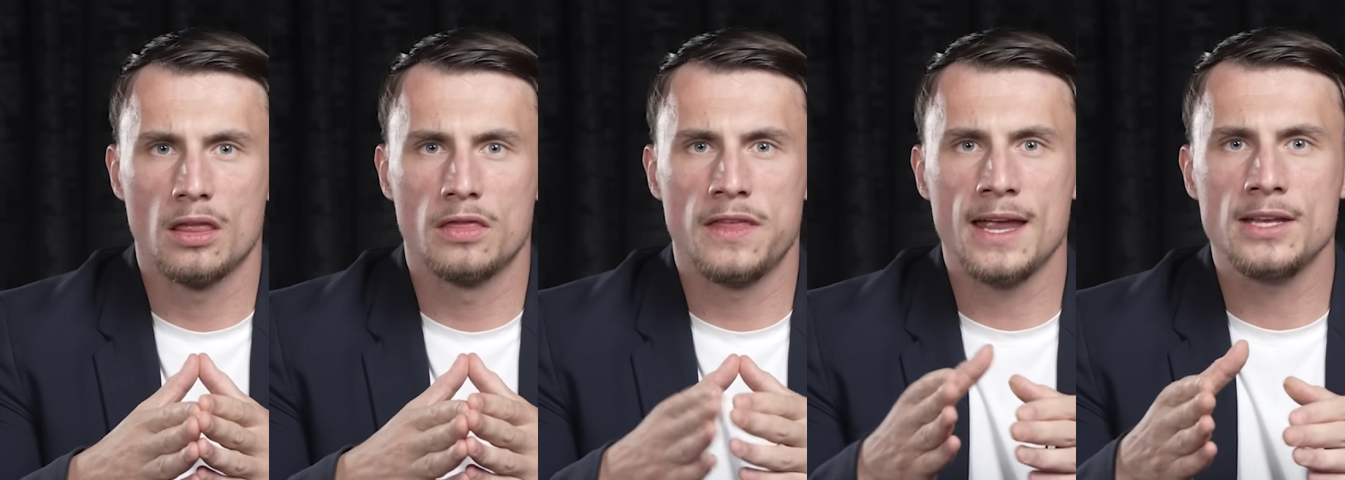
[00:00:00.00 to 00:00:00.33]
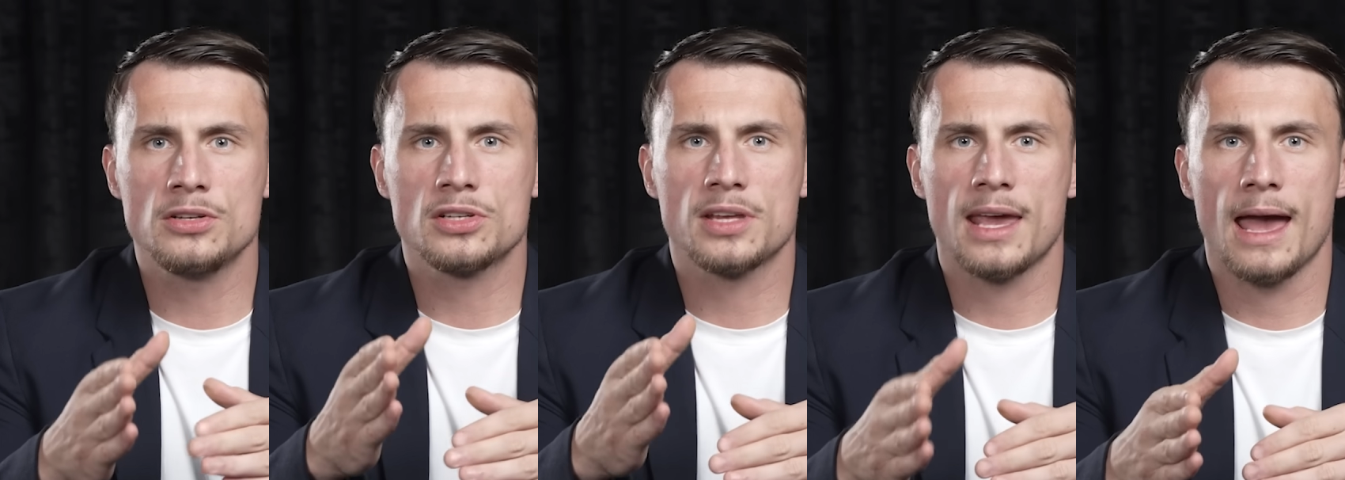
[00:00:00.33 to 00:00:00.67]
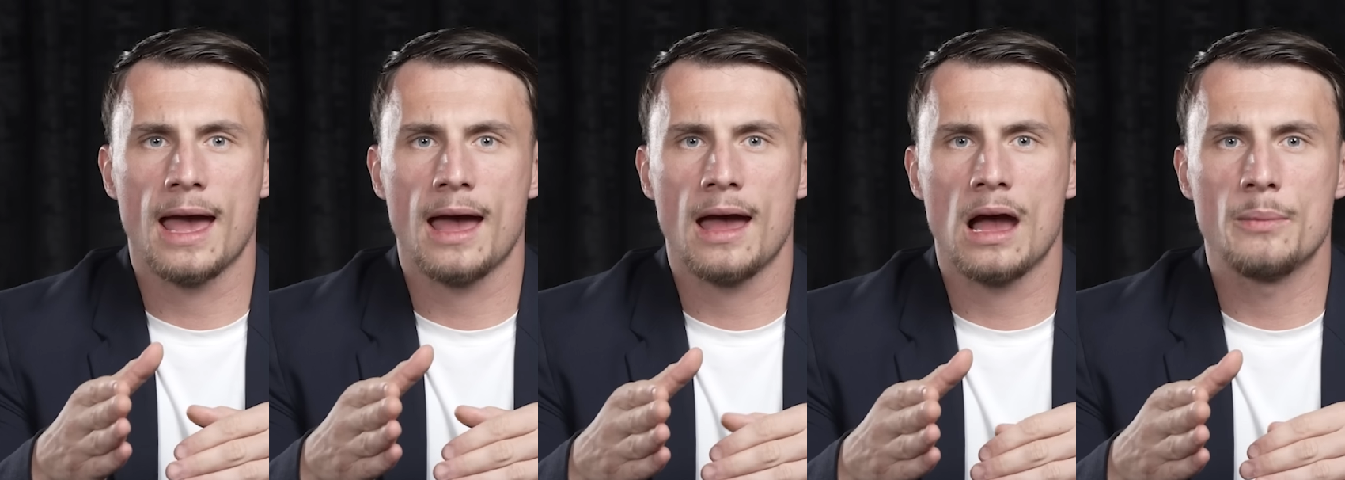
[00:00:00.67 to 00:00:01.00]
They just
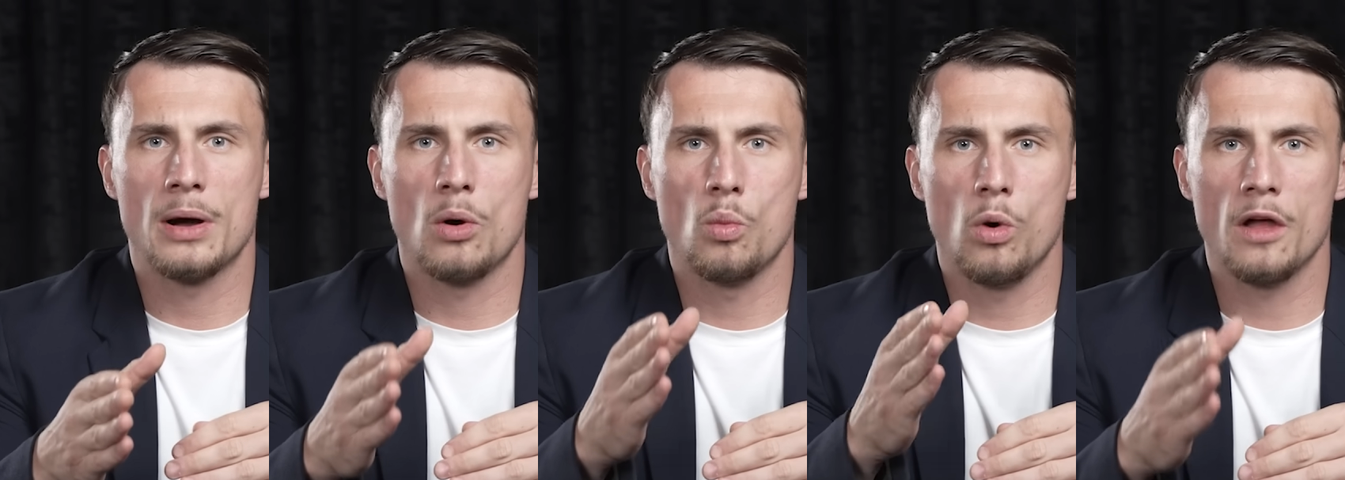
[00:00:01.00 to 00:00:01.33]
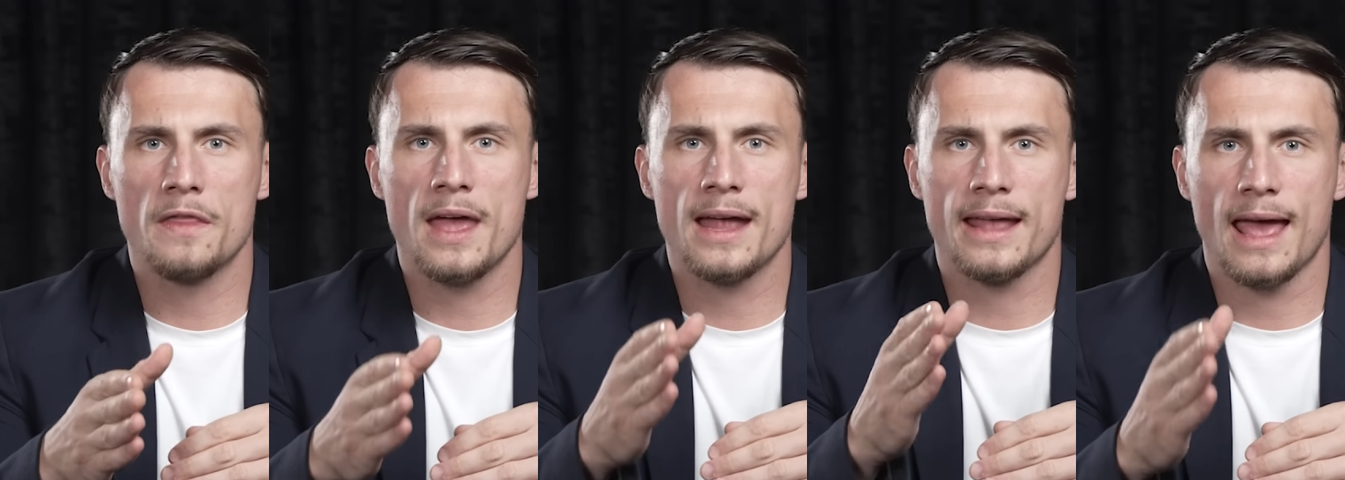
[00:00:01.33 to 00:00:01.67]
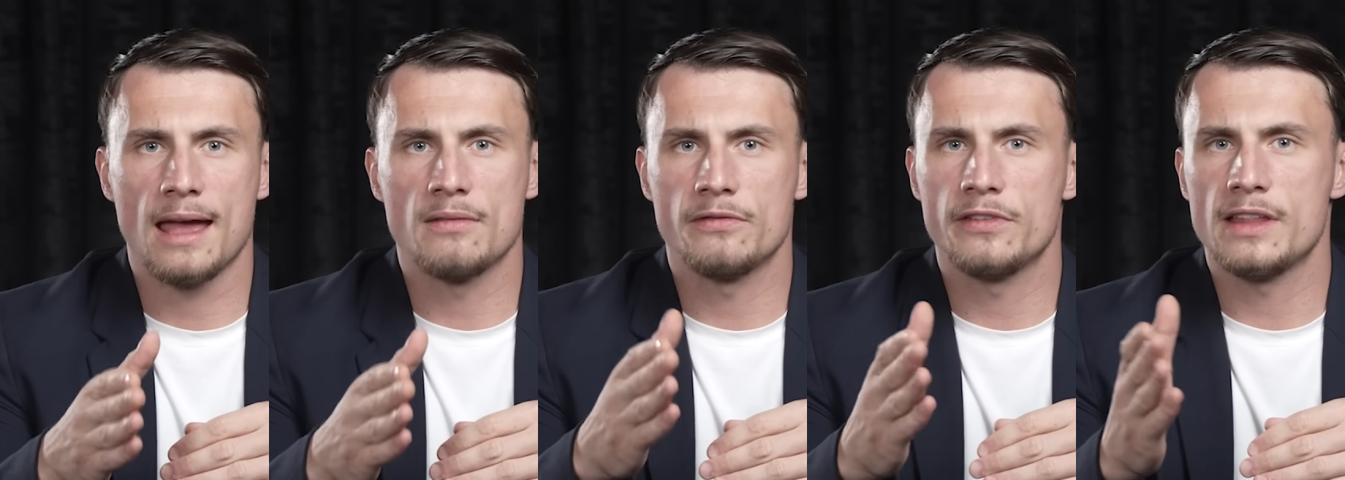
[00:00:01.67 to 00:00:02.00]
care about what they're
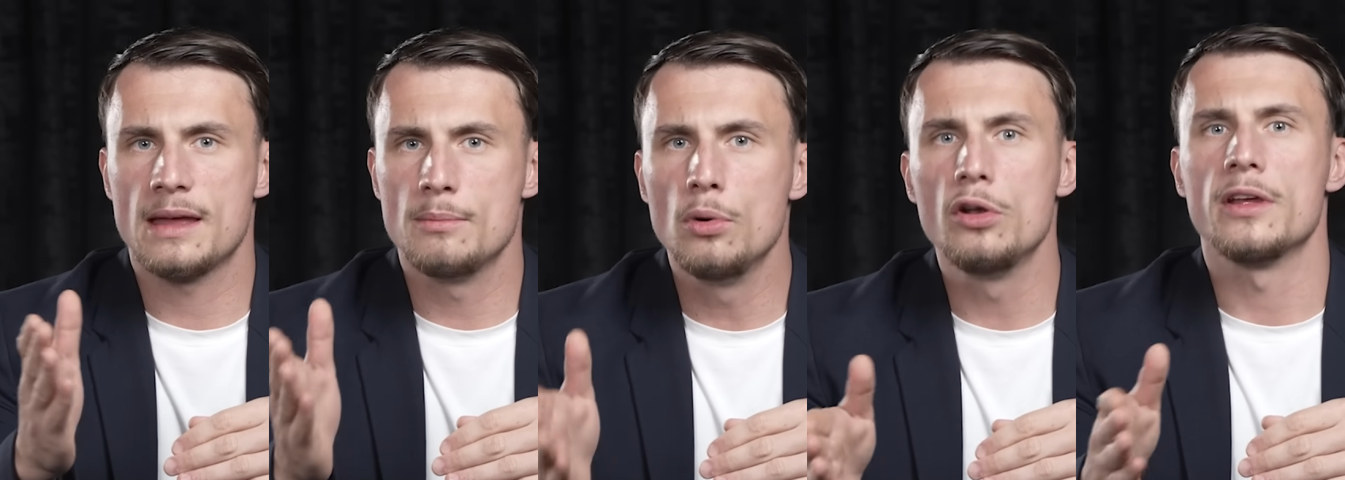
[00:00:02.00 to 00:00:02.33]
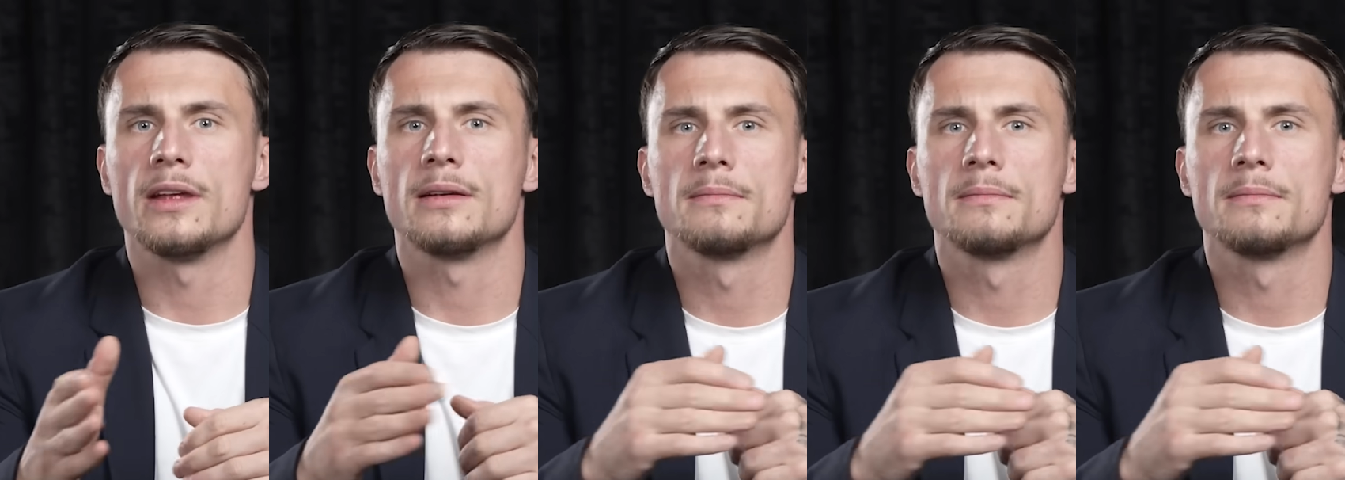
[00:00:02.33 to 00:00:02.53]
getting for their money.